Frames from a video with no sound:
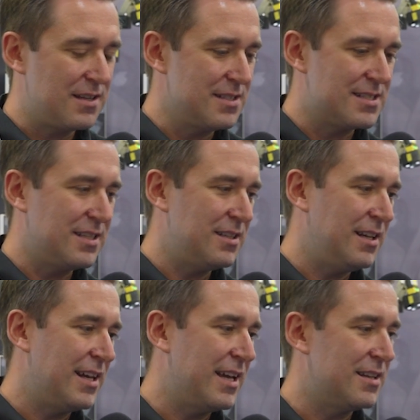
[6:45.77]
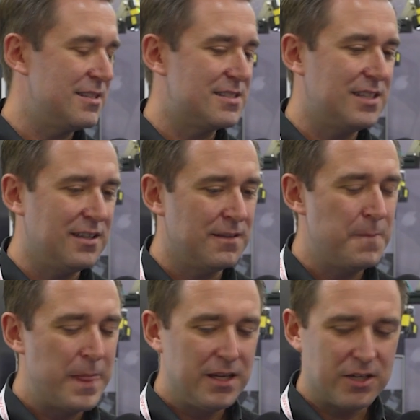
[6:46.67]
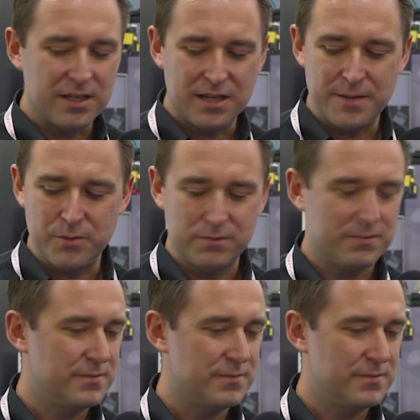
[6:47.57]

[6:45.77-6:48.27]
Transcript: In Sydney later this year, you can come